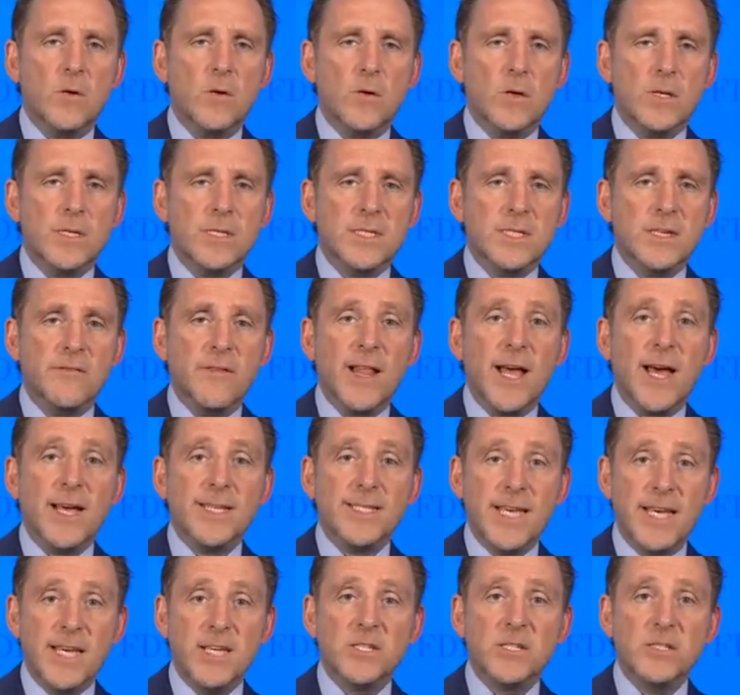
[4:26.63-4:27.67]

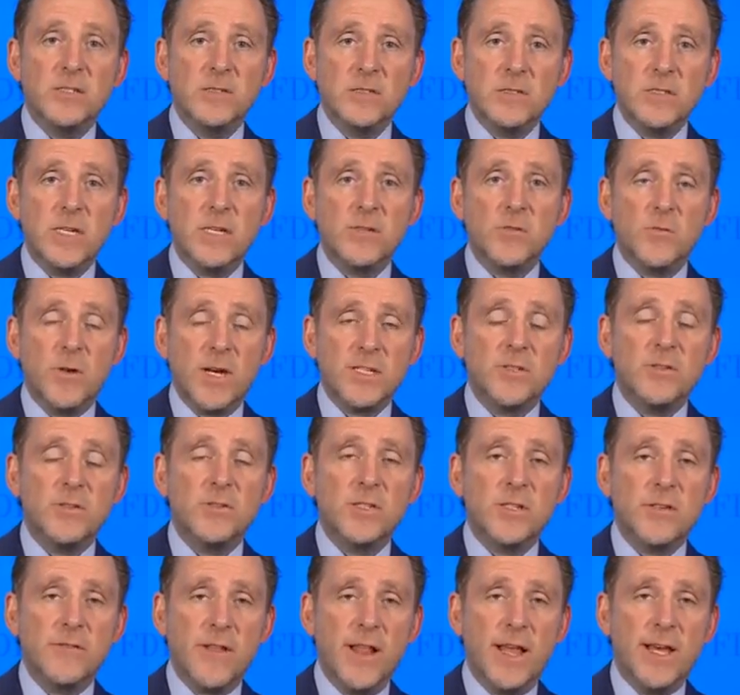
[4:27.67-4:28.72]
civilization, as Western
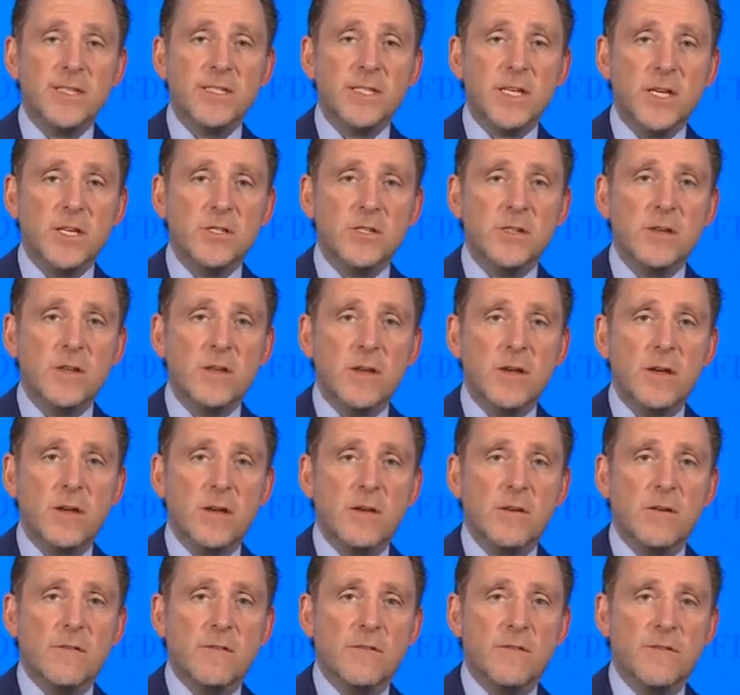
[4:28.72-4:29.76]
civilization,
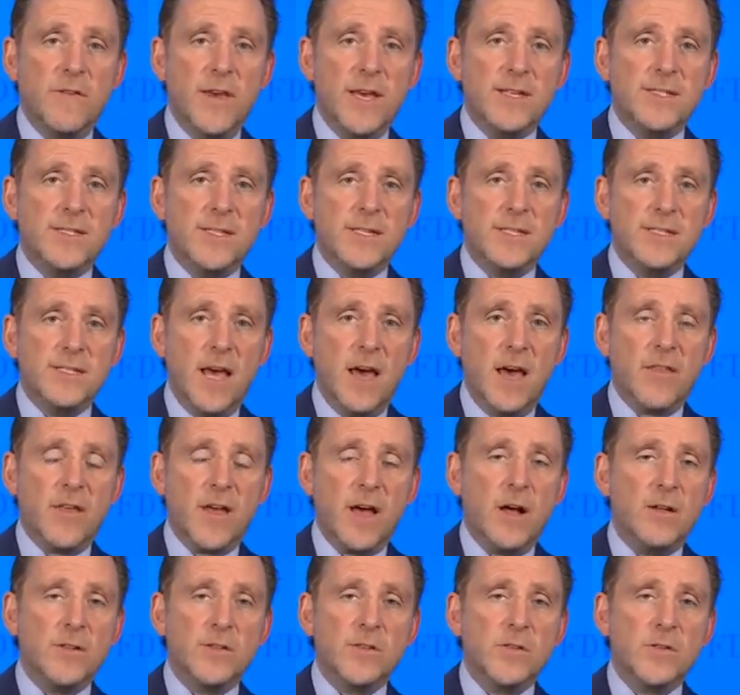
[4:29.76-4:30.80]
face these death
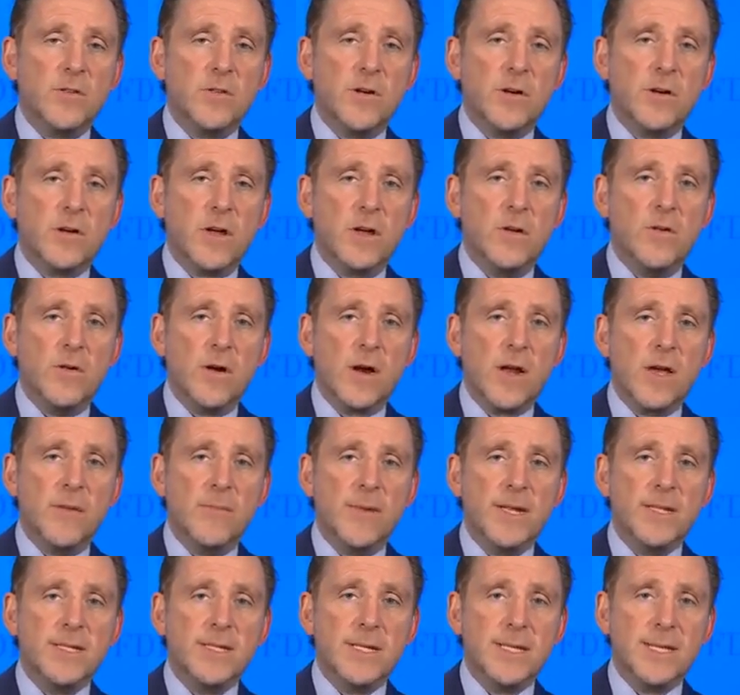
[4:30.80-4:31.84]
cults who are
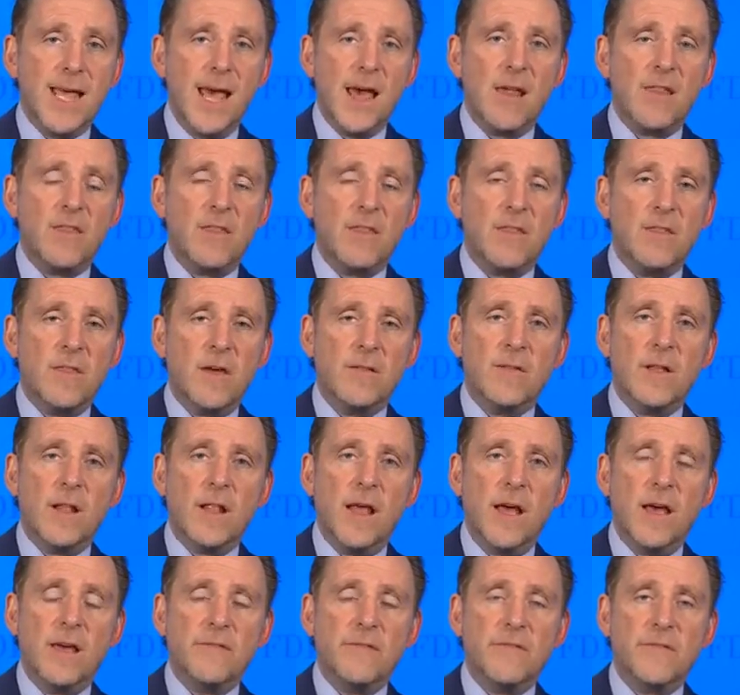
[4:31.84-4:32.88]
committed to death, not to
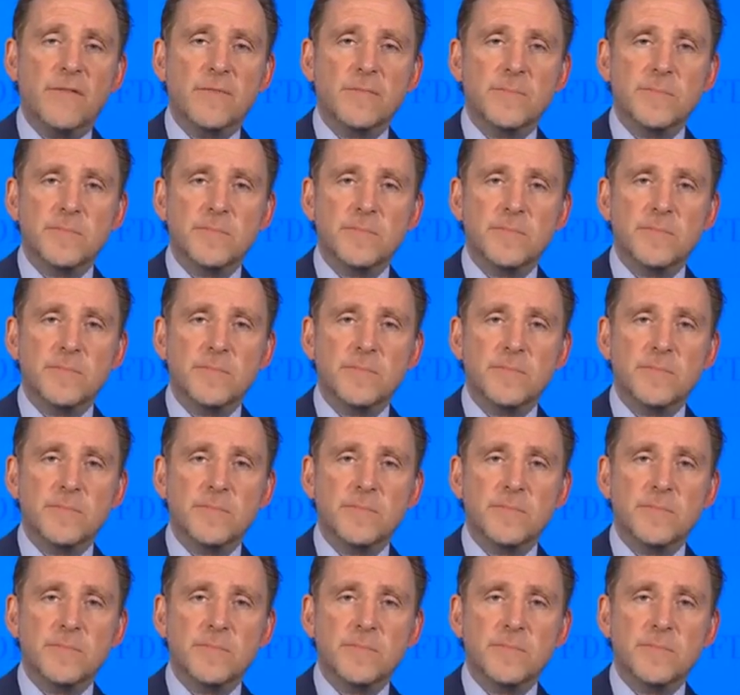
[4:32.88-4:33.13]
life.